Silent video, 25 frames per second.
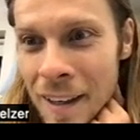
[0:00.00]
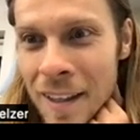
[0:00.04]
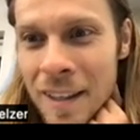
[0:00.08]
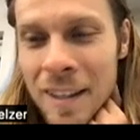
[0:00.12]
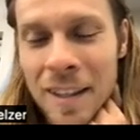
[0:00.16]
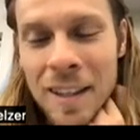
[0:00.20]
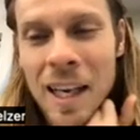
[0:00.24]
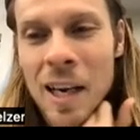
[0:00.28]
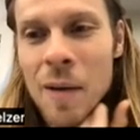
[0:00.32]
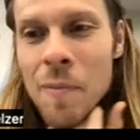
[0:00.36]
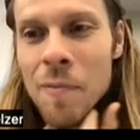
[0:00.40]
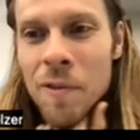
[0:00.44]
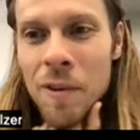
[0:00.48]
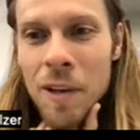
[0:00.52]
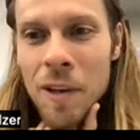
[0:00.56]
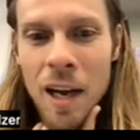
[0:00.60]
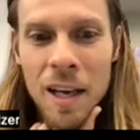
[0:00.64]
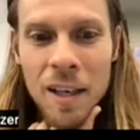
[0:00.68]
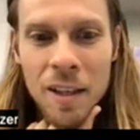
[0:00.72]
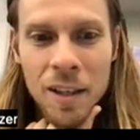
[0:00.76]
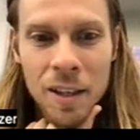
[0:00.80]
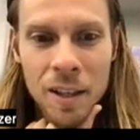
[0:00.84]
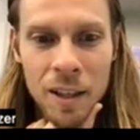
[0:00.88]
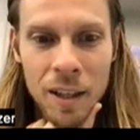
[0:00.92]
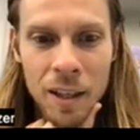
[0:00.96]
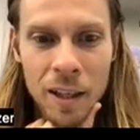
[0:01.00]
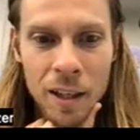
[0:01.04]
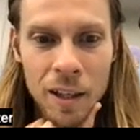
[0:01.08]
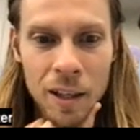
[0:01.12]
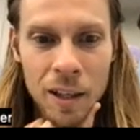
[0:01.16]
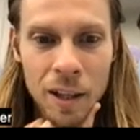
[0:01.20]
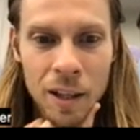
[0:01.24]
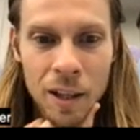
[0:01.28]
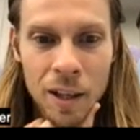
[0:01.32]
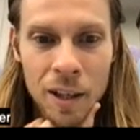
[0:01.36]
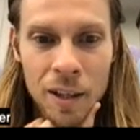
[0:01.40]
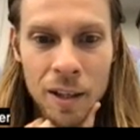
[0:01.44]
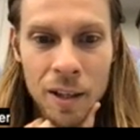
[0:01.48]
Same
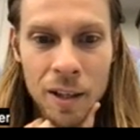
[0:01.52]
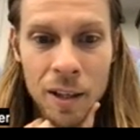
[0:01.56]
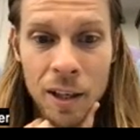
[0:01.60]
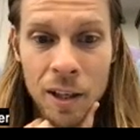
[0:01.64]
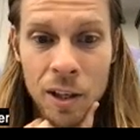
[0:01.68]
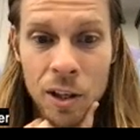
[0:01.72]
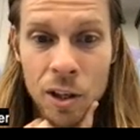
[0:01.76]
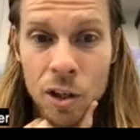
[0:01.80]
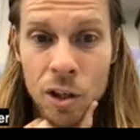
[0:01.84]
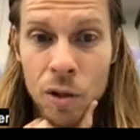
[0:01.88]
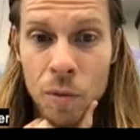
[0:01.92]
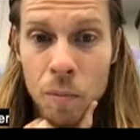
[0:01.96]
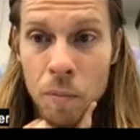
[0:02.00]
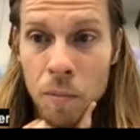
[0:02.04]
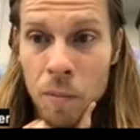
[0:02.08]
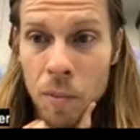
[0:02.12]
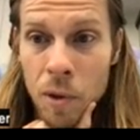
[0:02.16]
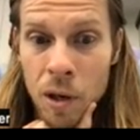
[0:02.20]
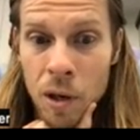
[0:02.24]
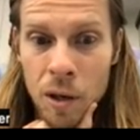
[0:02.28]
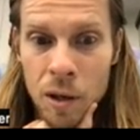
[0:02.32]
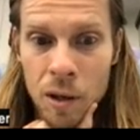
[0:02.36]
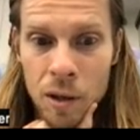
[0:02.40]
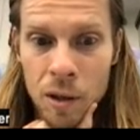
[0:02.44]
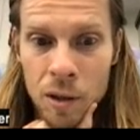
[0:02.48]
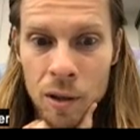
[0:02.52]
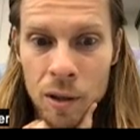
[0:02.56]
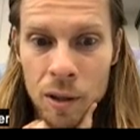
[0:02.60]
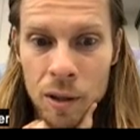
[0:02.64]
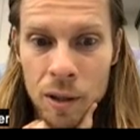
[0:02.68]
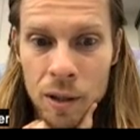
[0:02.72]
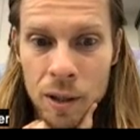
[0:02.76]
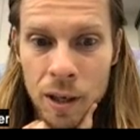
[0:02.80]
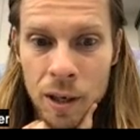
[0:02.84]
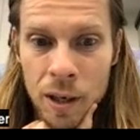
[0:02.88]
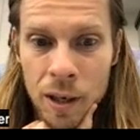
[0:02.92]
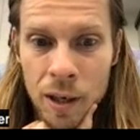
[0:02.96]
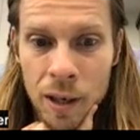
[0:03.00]
velocity, this is a smaller
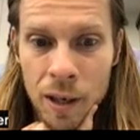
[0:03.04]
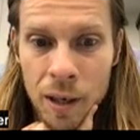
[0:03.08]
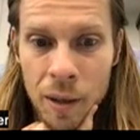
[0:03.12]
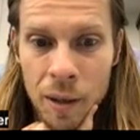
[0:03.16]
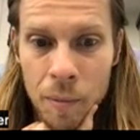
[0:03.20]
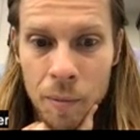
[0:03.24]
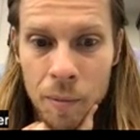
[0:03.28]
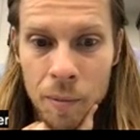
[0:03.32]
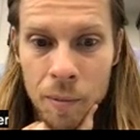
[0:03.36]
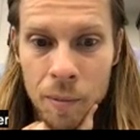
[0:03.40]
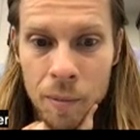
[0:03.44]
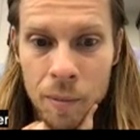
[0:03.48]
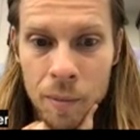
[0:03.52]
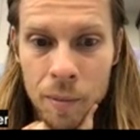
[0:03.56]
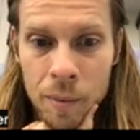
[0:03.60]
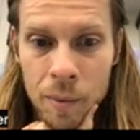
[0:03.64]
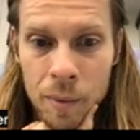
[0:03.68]
time.